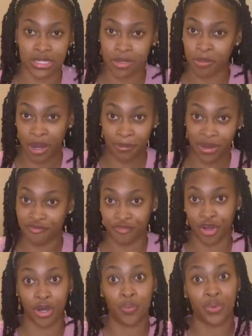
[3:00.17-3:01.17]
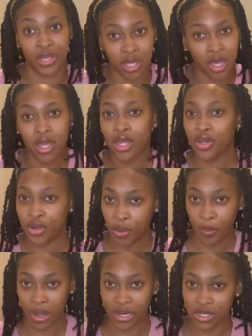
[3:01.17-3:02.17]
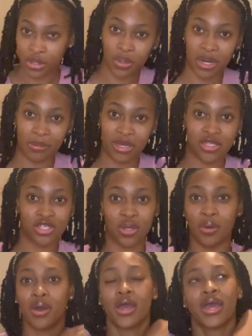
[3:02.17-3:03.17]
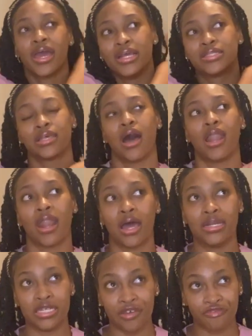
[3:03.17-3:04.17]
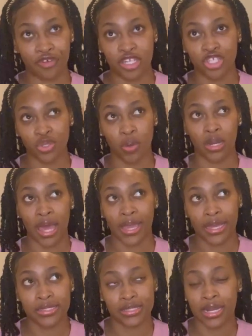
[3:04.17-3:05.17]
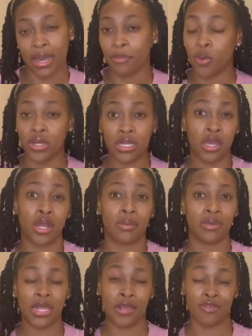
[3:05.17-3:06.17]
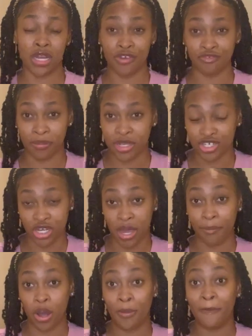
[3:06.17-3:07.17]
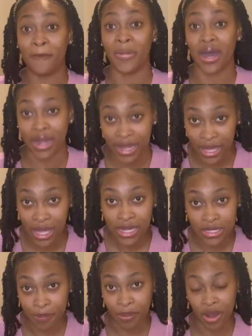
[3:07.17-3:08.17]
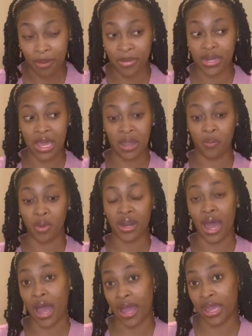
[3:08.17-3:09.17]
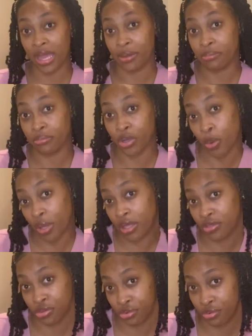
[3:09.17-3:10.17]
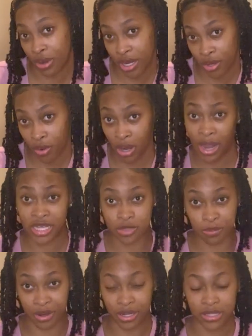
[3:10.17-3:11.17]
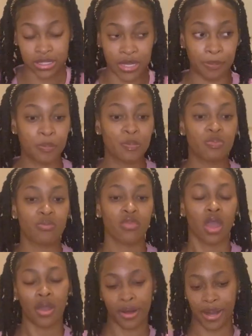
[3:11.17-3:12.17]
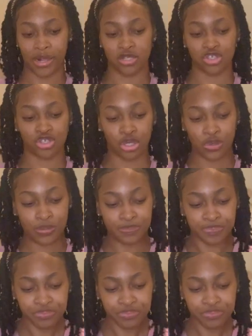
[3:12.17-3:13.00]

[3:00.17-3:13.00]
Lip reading: department for a week? No one, you know what I mean? So it's a lot different. So like I said, I'm only gonna be giving information about my department and what I am going through right now or experiencing. All right, so